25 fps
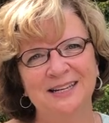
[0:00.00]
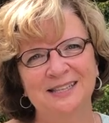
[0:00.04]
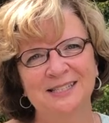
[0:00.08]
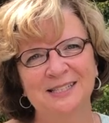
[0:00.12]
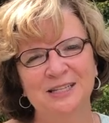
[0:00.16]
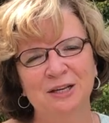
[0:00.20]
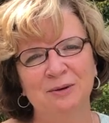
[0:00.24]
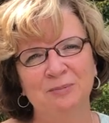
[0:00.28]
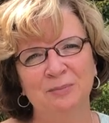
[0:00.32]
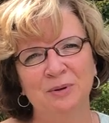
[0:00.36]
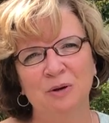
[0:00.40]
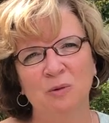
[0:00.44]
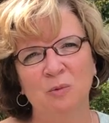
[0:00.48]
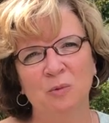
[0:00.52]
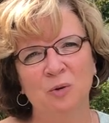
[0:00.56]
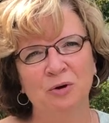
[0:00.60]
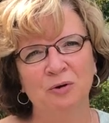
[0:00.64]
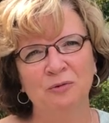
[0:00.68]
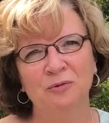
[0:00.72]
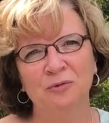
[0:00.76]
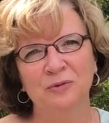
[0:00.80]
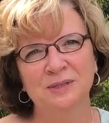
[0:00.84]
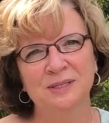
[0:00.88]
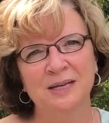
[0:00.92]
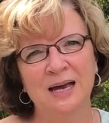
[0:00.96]
It's going to be a
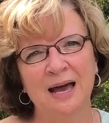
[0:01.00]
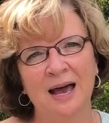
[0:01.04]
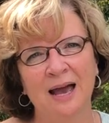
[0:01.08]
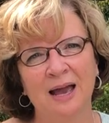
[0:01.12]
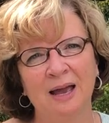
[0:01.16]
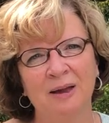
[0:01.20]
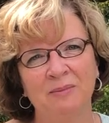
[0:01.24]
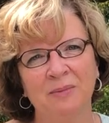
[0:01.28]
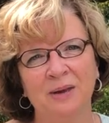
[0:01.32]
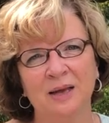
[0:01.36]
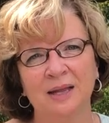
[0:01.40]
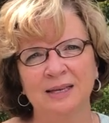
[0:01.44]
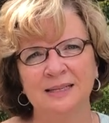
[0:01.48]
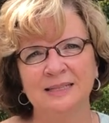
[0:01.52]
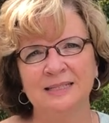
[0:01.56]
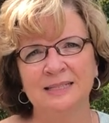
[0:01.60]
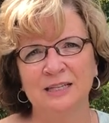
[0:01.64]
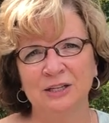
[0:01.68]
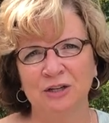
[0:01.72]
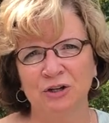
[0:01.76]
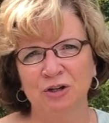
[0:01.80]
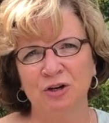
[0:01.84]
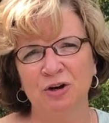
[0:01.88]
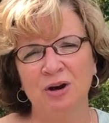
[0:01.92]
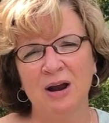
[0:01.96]
wonderful time and
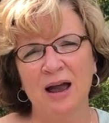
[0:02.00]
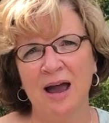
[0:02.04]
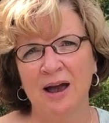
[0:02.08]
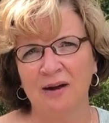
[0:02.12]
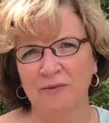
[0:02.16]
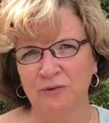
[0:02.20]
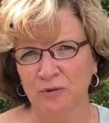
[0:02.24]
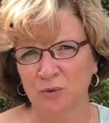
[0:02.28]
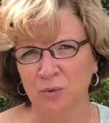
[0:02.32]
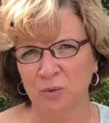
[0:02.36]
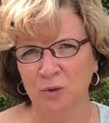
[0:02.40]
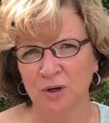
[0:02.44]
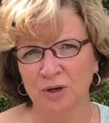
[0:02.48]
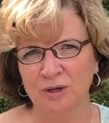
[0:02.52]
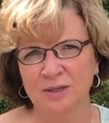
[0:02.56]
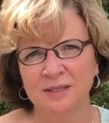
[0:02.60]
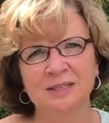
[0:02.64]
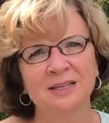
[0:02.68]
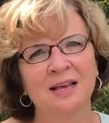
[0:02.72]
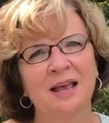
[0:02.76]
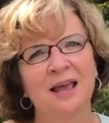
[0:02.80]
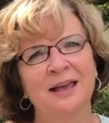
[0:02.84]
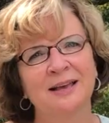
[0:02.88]
dinner afterwards,